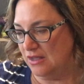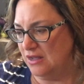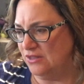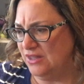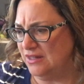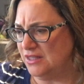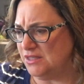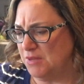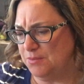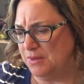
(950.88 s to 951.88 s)
think this
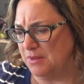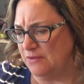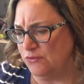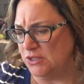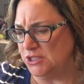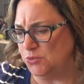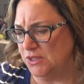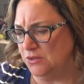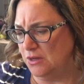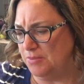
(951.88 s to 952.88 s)
might be my first
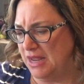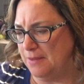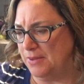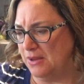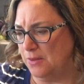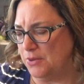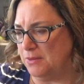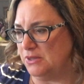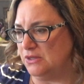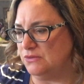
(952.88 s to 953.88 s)
Twin Peak
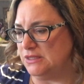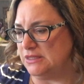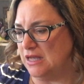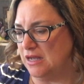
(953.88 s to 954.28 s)
Primitives